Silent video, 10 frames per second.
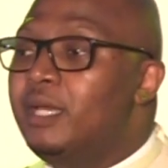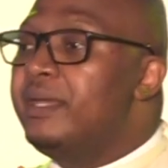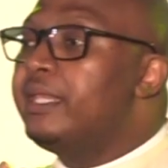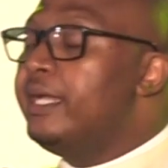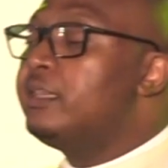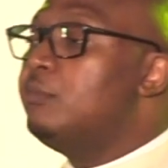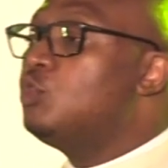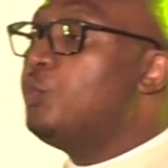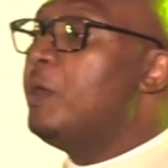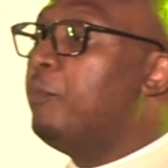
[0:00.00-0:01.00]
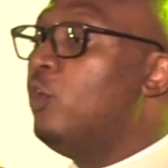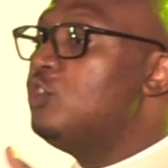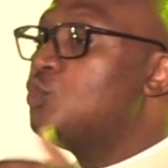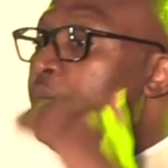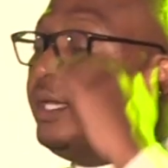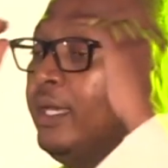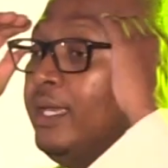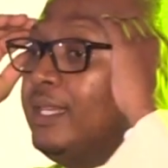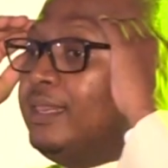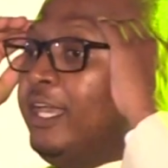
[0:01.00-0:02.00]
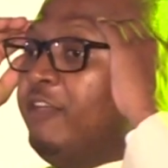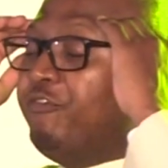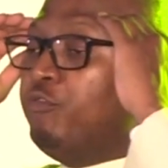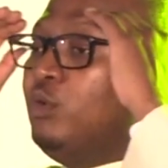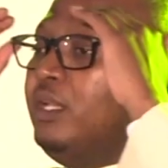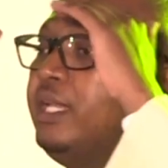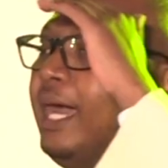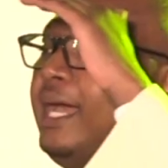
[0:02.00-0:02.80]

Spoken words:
them and get them to a point where they fully